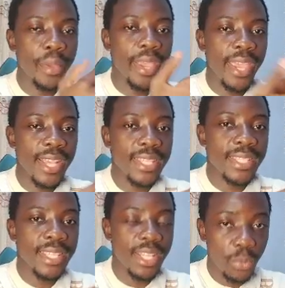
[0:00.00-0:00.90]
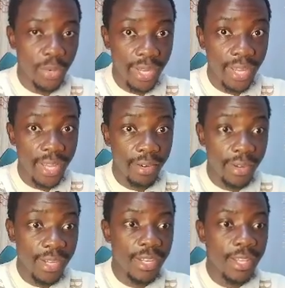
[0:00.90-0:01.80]
x and y, right?
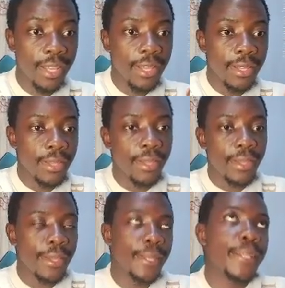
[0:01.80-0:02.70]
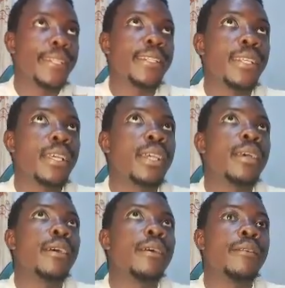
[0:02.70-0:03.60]
And
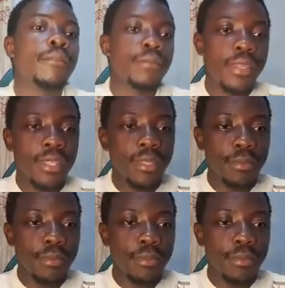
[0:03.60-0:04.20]
this